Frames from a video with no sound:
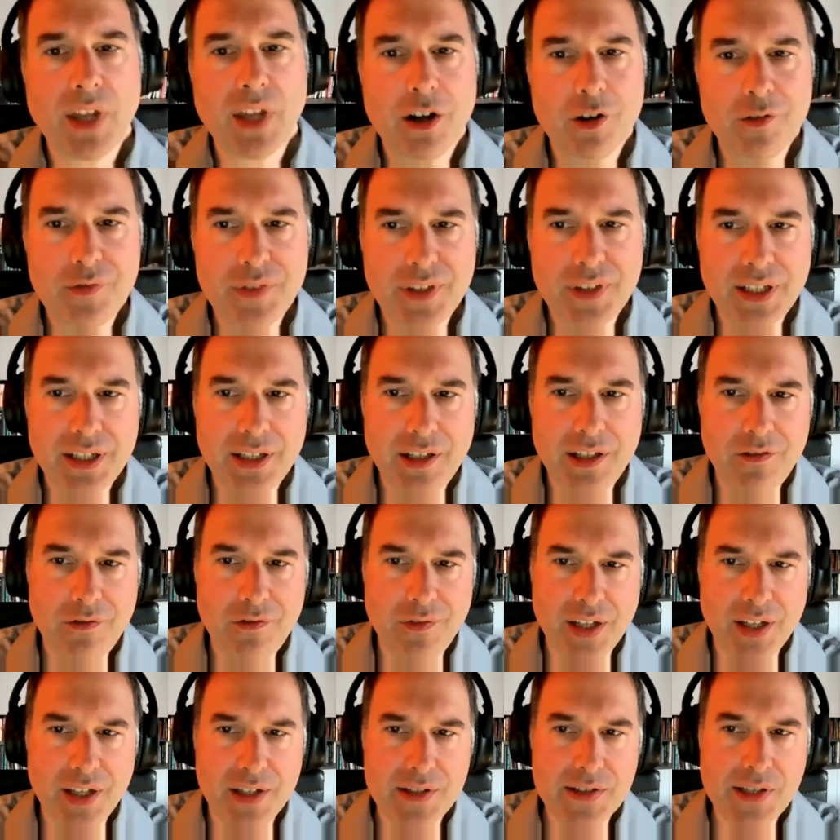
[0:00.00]
of the
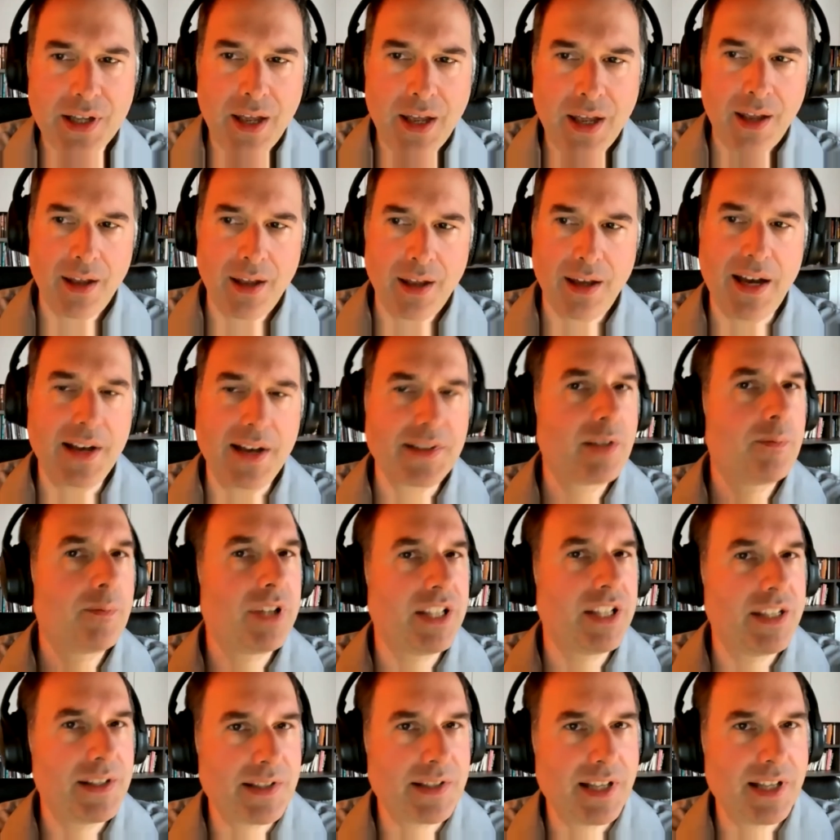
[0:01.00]
event as it
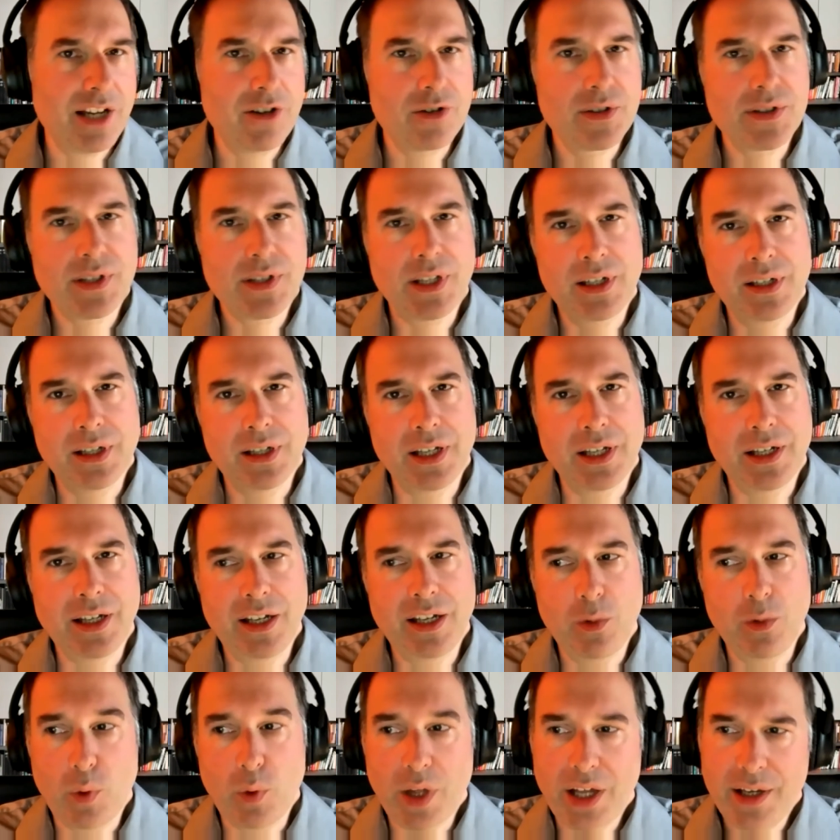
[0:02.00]
plays out
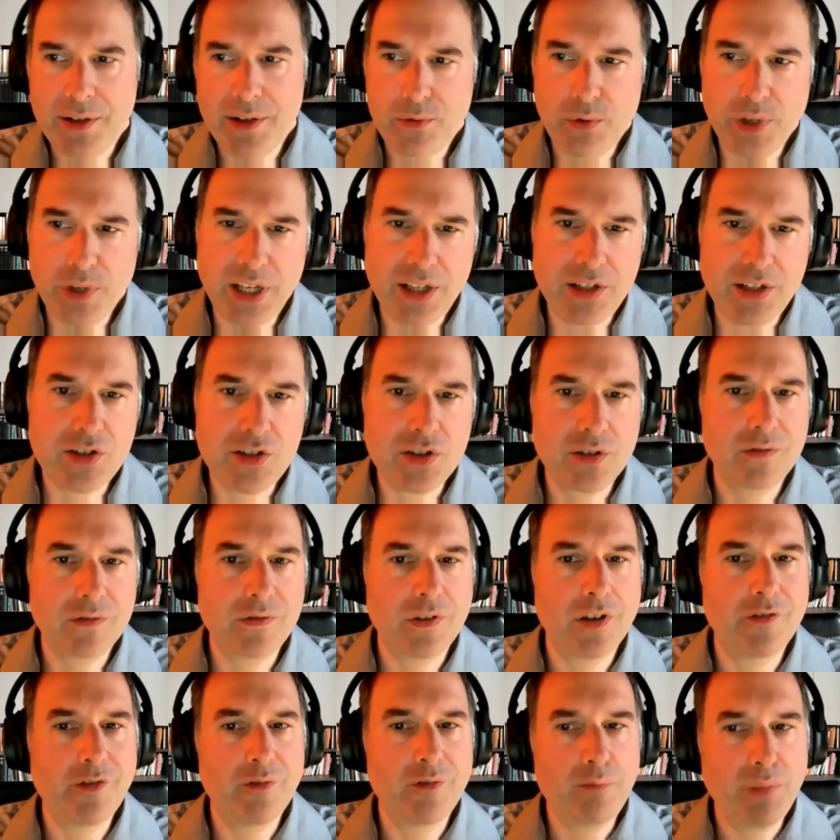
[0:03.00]
in a wide range
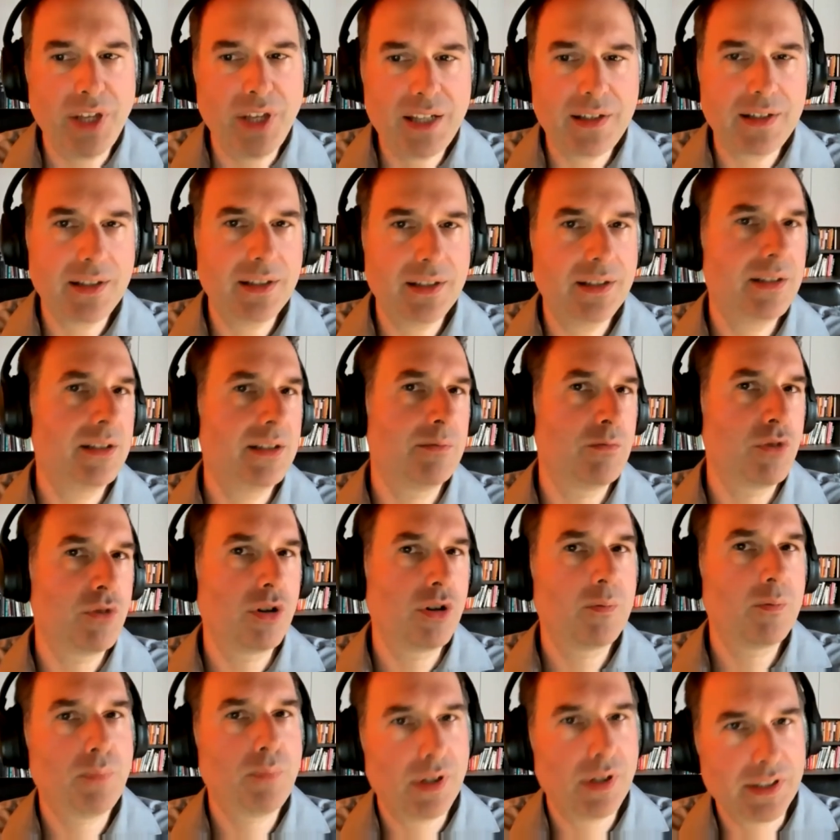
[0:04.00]
of media,
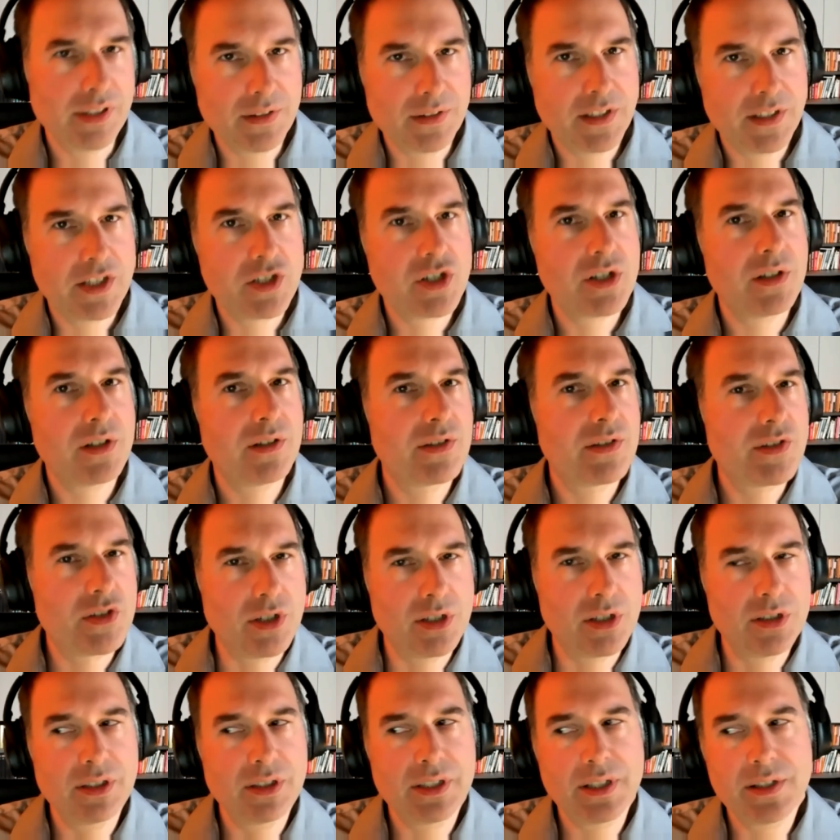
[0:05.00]
among politicians,
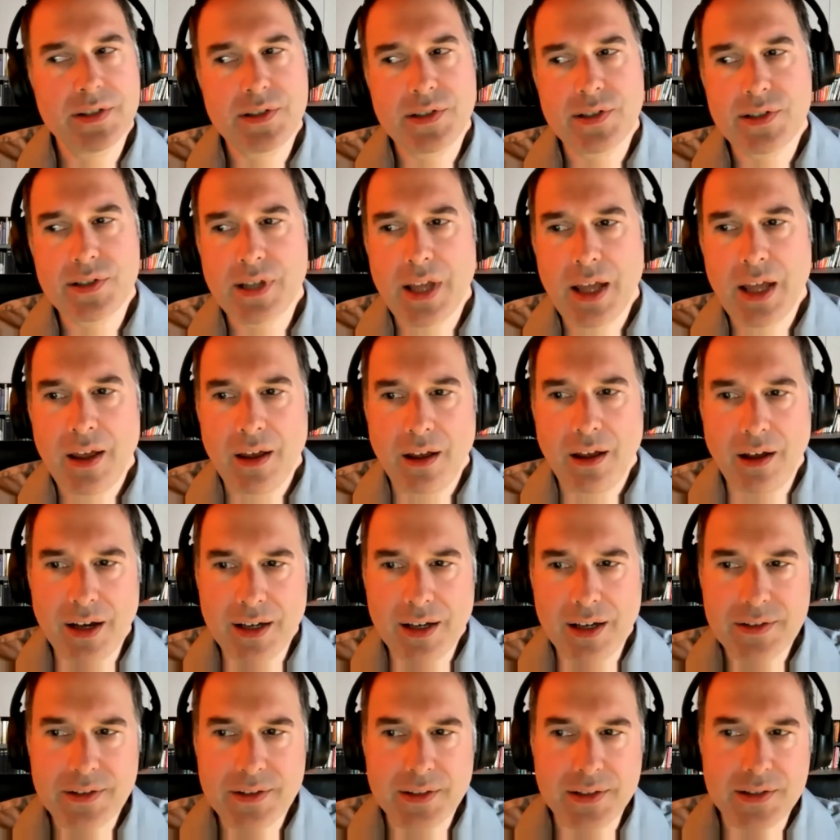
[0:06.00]
journalists,
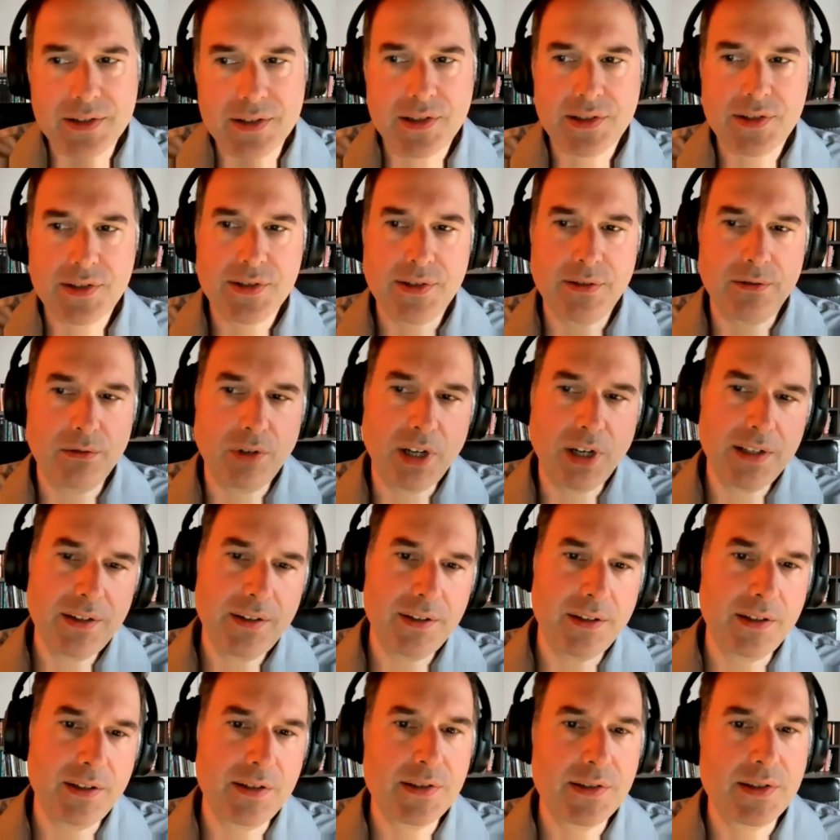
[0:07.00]
artists,
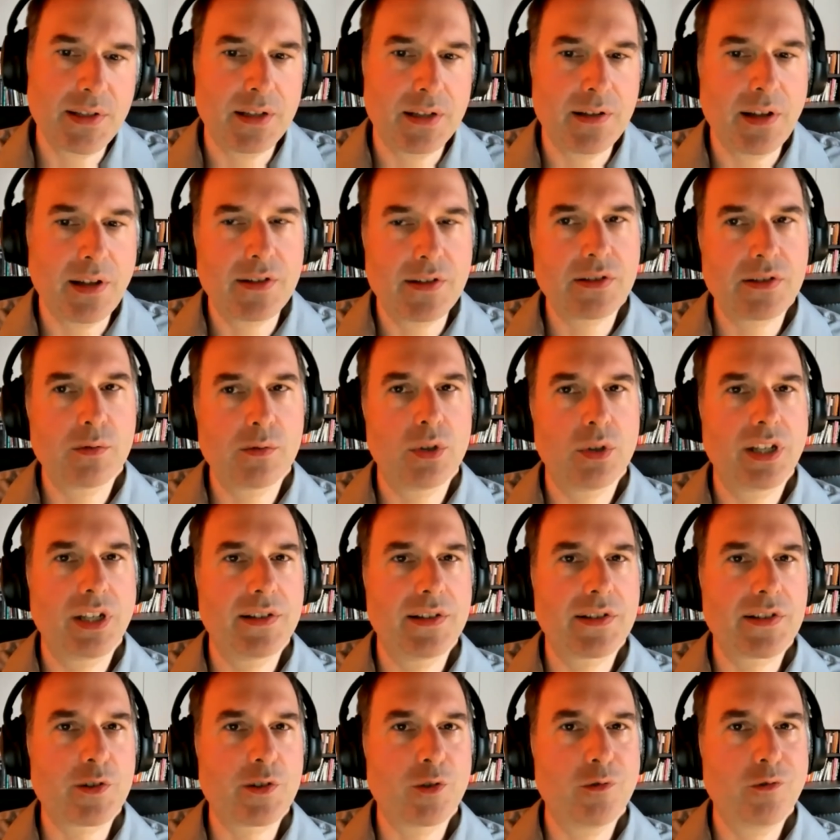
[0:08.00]
writers, and so on
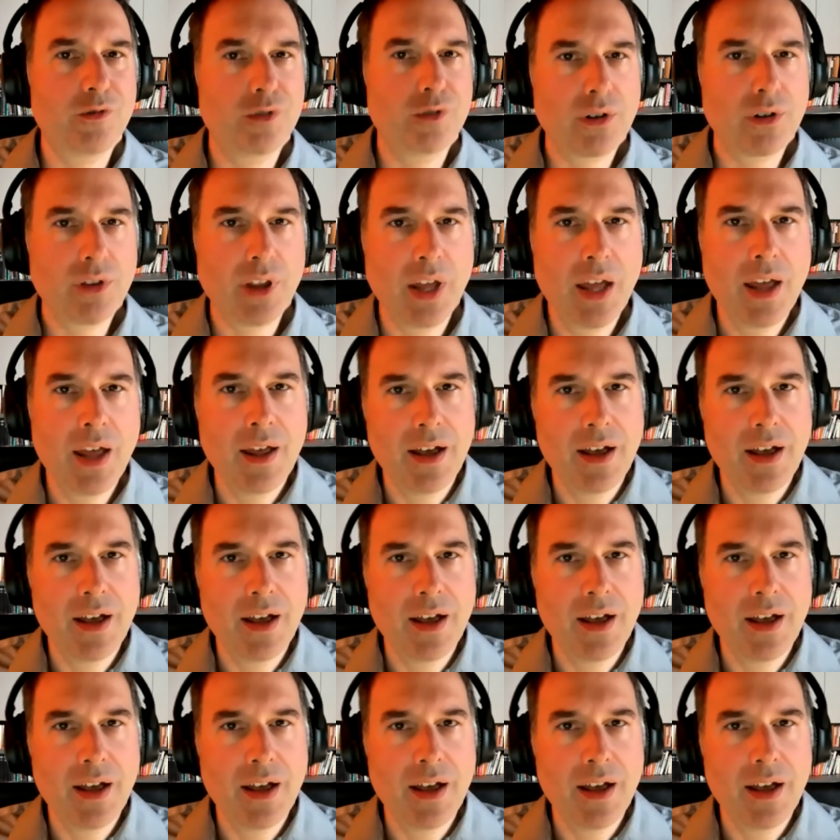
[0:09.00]
and so forth.